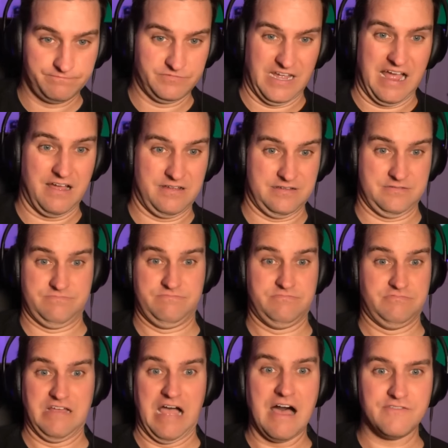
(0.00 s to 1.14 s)
ah,
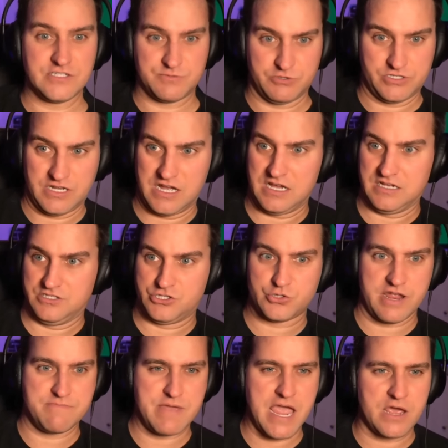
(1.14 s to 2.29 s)
Davis Bertans,
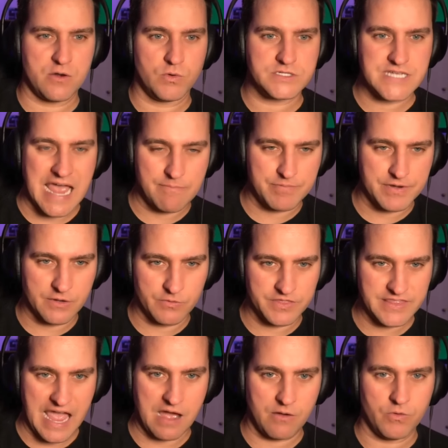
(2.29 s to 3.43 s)
Tre Mann, what's happening with
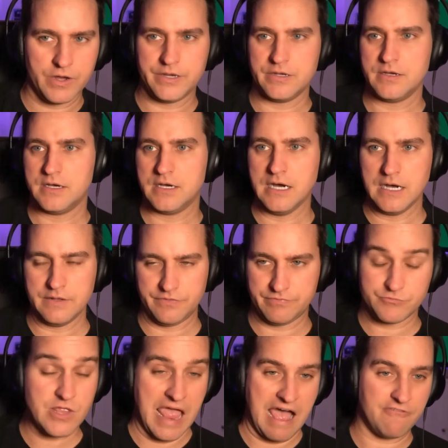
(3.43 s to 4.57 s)
that one? Uh,
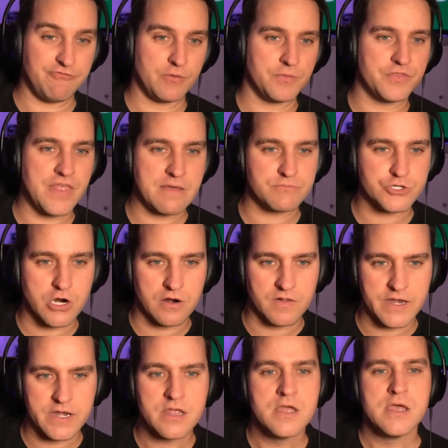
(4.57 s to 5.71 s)
have fun with them,
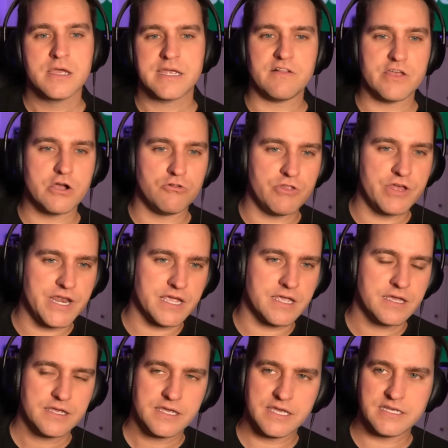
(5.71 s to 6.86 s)
Charlotte. Kelly Olynyk,
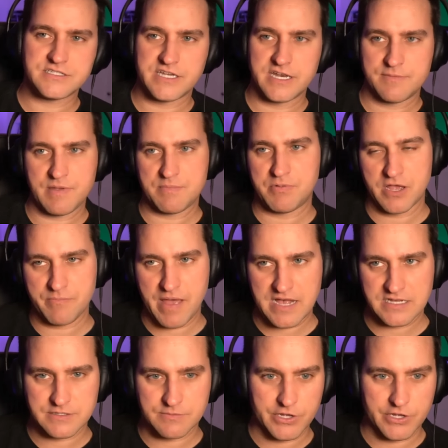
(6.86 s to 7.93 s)
he's going to be playing basketball